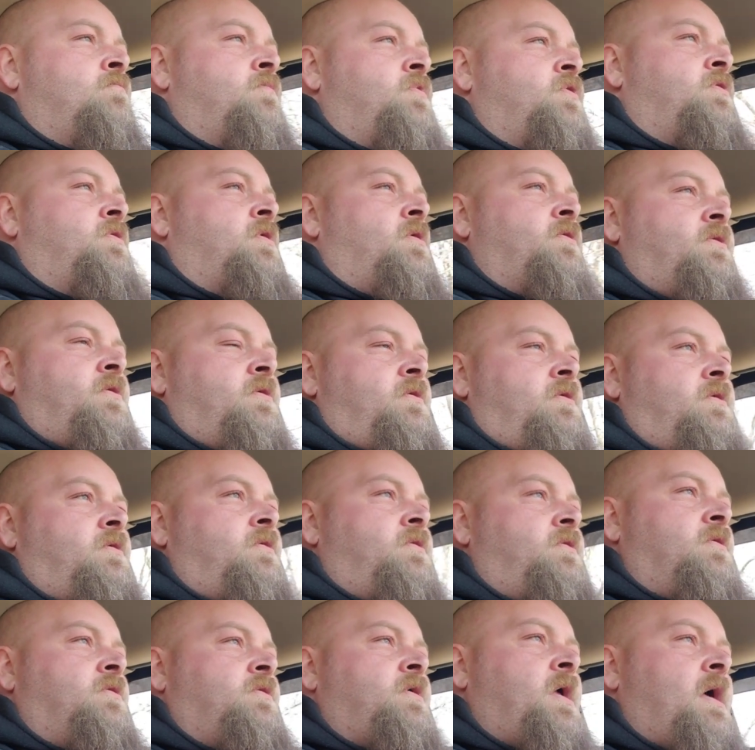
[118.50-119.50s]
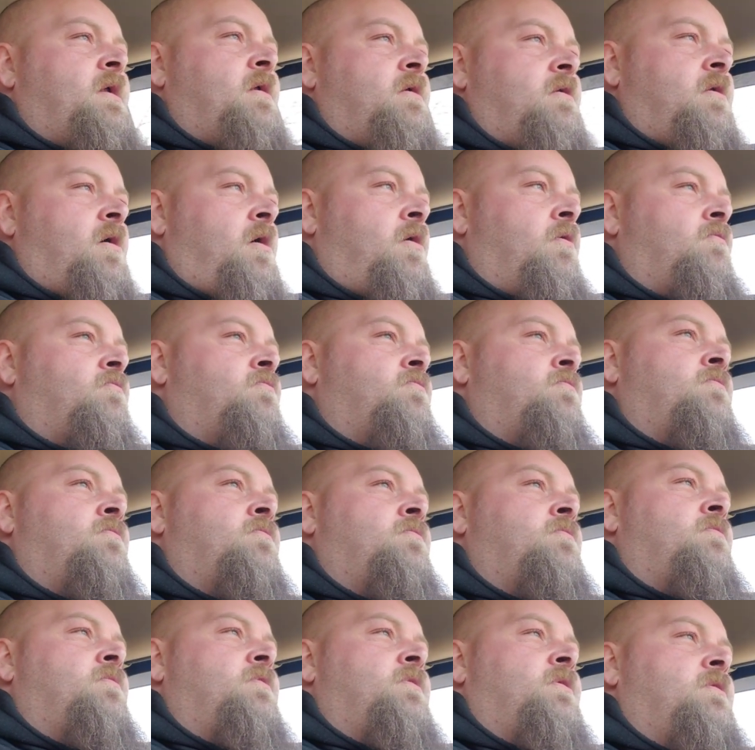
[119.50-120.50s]
you know, you, are not alone.
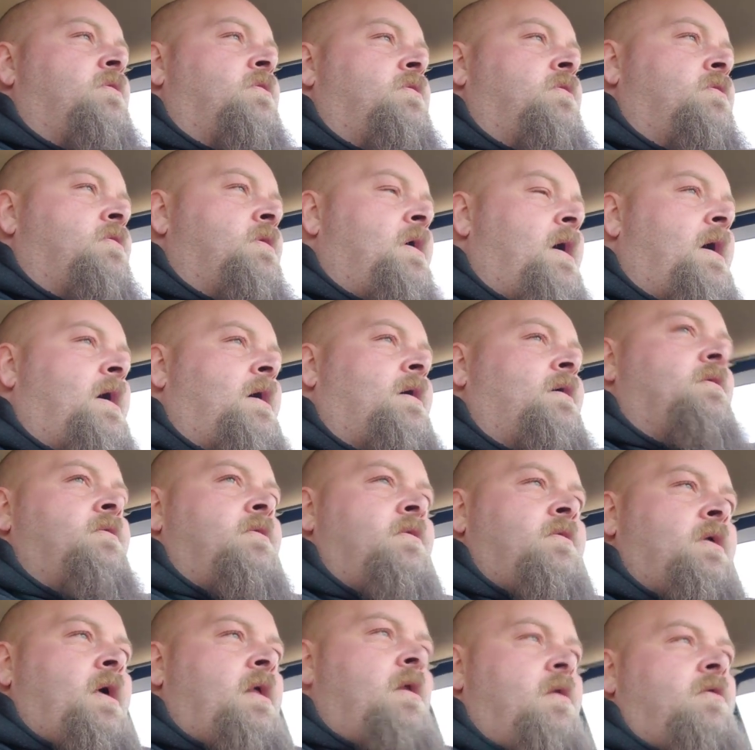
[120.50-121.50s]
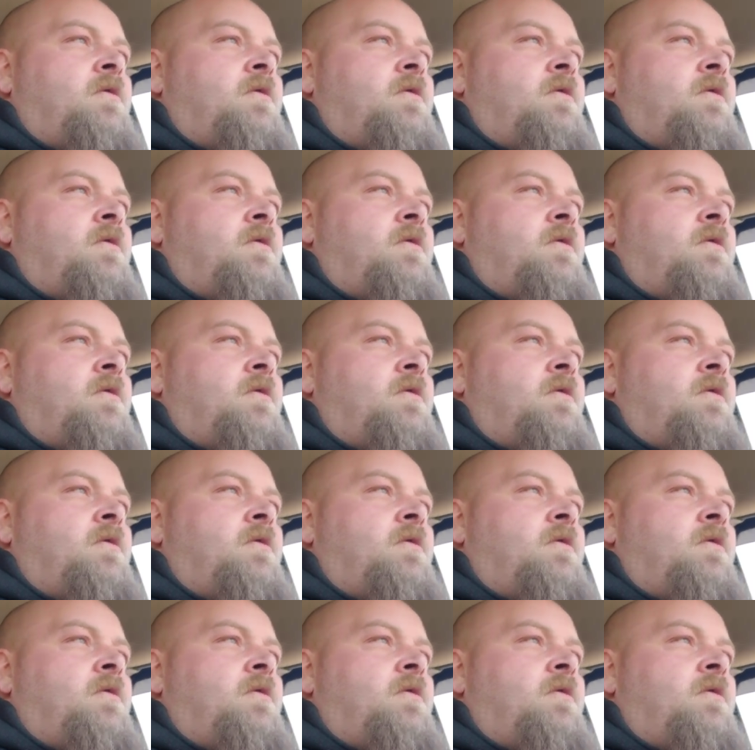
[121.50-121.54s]
You're, you're, not you're not